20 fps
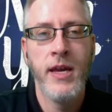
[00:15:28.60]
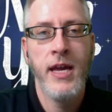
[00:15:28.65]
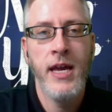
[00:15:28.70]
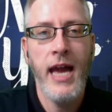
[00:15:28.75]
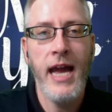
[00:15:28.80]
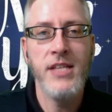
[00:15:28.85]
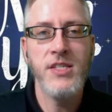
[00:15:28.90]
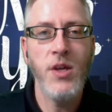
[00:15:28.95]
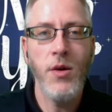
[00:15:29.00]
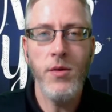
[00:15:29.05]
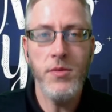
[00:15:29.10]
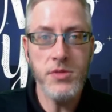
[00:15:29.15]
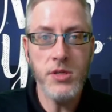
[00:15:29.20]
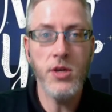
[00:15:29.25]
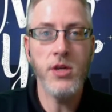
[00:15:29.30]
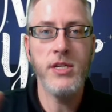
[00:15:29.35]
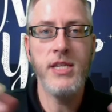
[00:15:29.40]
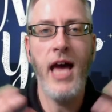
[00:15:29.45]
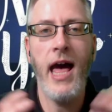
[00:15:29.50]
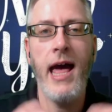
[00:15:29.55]
And so it was a
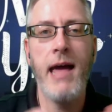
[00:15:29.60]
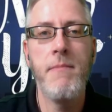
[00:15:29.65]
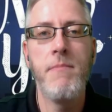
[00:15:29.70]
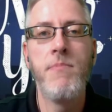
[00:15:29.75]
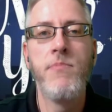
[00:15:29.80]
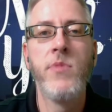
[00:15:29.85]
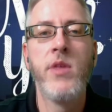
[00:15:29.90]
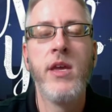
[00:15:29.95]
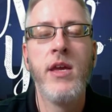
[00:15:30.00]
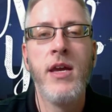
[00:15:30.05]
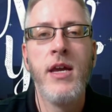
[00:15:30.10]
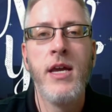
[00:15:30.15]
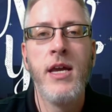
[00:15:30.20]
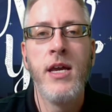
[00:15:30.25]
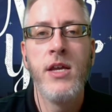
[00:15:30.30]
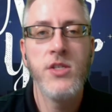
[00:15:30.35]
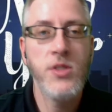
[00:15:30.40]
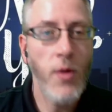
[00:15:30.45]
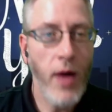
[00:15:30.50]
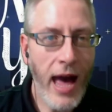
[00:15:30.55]
good time.
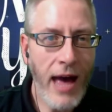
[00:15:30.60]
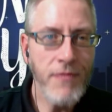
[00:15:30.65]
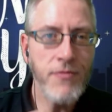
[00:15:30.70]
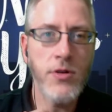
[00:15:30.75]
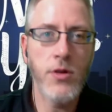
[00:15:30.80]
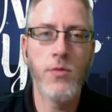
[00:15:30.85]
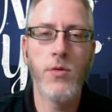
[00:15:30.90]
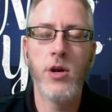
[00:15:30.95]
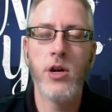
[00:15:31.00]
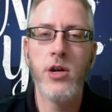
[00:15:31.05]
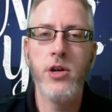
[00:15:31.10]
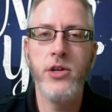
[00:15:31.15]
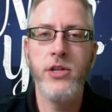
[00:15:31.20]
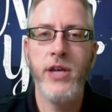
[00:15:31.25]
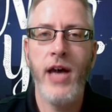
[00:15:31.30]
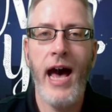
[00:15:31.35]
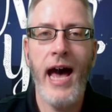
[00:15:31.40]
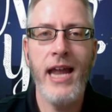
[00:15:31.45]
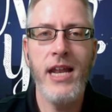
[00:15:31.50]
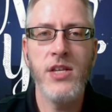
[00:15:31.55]
So afterward,
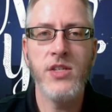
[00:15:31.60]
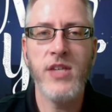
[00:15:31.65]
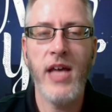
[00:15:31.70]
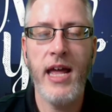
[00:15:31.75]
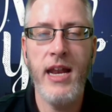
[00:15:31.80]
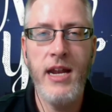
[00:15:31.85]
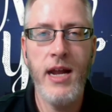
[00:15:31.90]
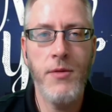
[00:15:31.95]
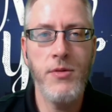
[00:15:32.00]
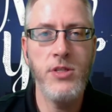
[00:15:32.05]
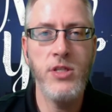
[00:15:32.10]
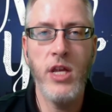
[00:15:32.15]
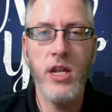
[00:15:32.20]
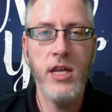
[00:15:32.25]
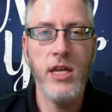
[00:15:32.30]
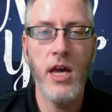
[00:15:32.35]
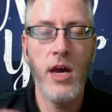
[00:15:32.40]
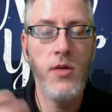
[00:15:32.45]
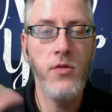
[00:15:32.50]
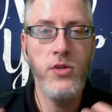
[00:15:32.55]
I decided I was going to
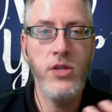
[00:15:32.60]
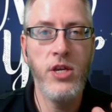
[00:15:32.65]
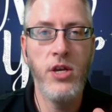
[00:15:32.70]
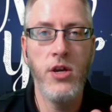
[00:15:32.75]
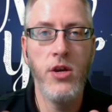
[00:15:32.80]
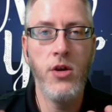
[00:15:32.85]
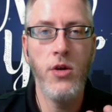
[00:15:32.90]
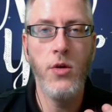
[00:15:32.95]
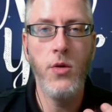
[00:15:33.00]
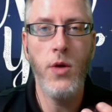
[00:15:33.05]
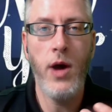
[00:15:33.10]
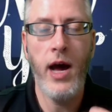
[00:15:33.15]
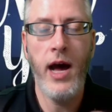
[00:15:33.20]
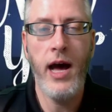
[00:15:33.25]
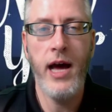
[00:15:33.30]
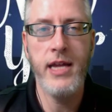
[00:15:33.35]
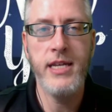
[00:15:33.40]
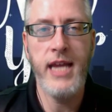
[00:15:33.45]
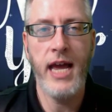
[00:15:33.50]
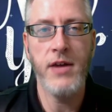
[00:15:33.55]
go to
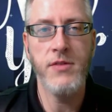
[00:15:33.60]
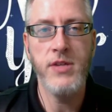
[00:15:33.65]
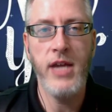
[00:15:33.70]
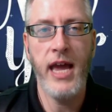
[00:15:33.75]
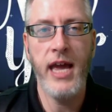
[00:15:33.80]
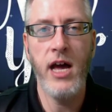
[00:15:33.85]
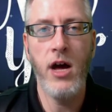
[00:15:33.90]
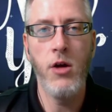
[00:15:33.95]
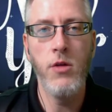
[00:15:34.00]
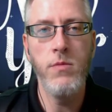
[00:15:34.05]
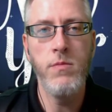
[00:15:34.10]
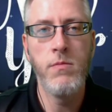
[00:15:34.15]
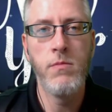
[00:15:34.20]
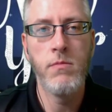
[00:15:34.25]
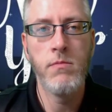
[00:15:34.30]
downtown